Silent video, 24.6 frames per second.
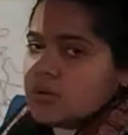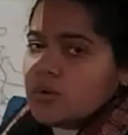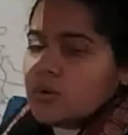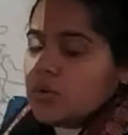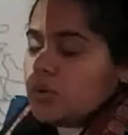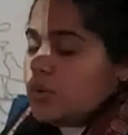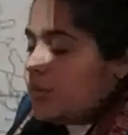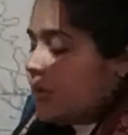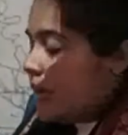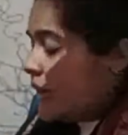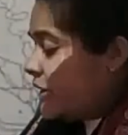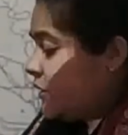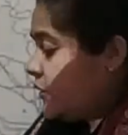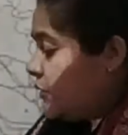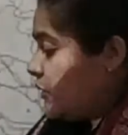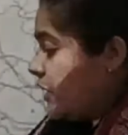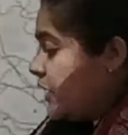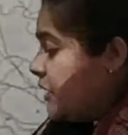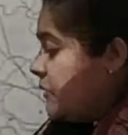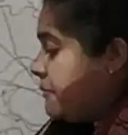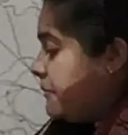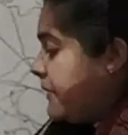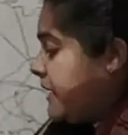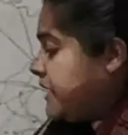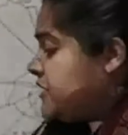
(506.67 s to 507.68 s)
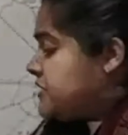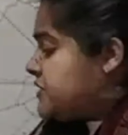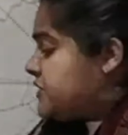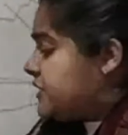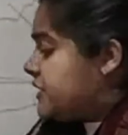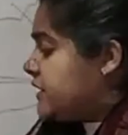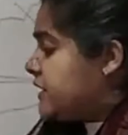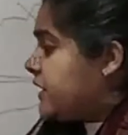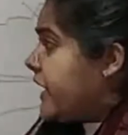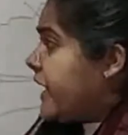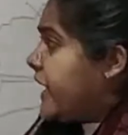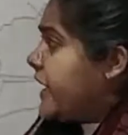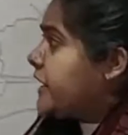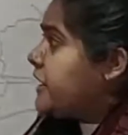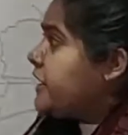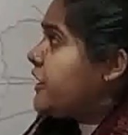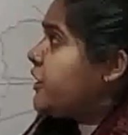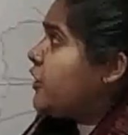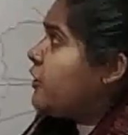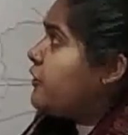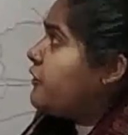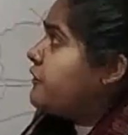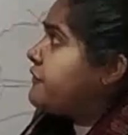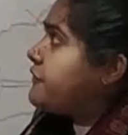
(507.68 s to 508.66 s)
Goa. You can mention
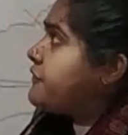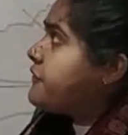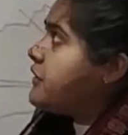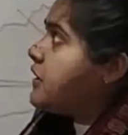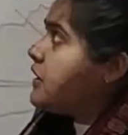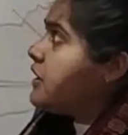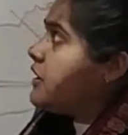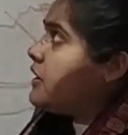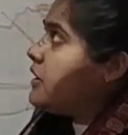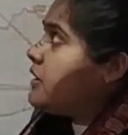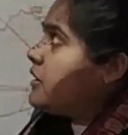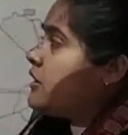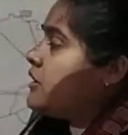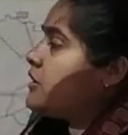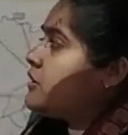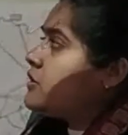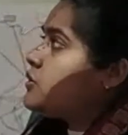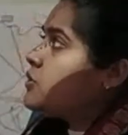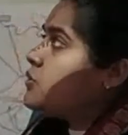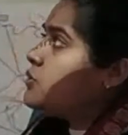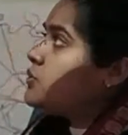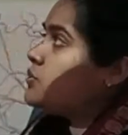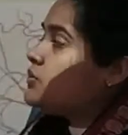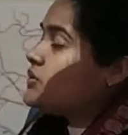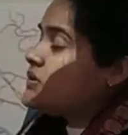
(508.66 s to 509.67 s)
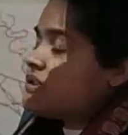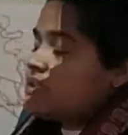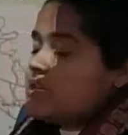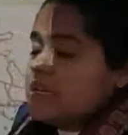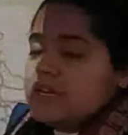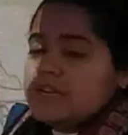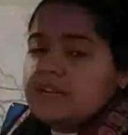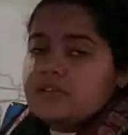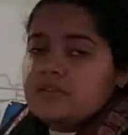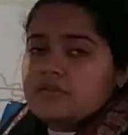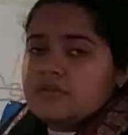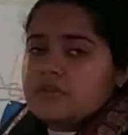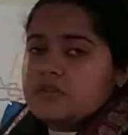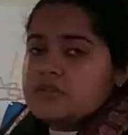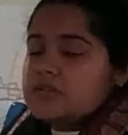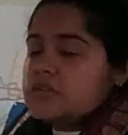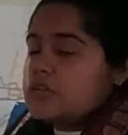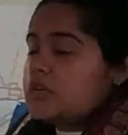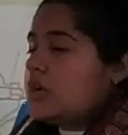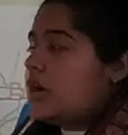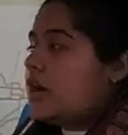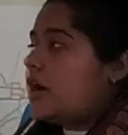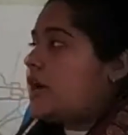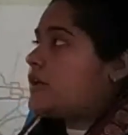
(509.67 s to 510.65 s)
any of the two states
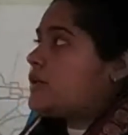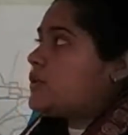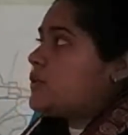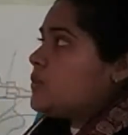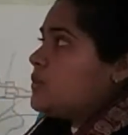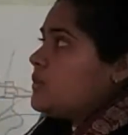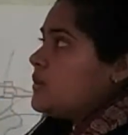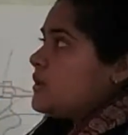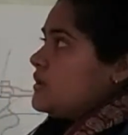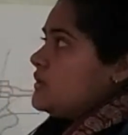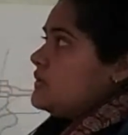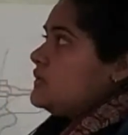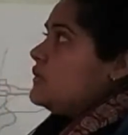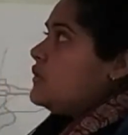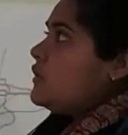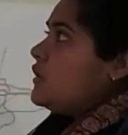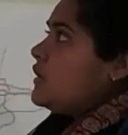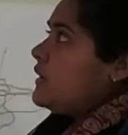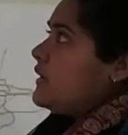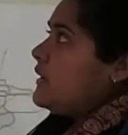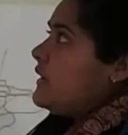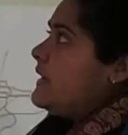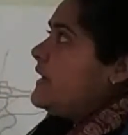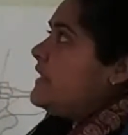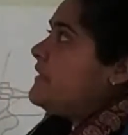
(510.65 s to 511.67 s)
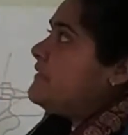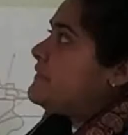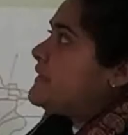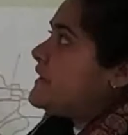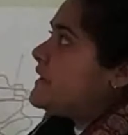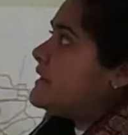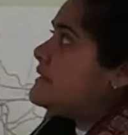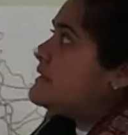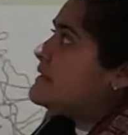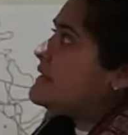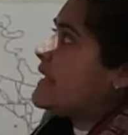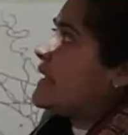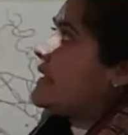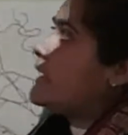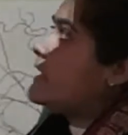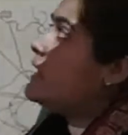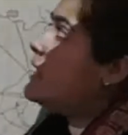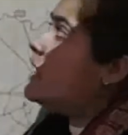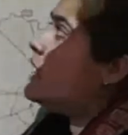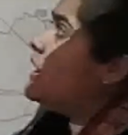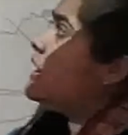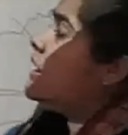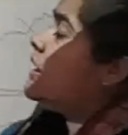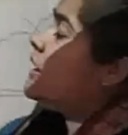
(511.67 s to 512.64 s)
which are towards your left hand
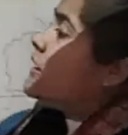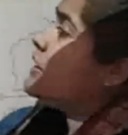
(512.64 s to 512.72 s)
side.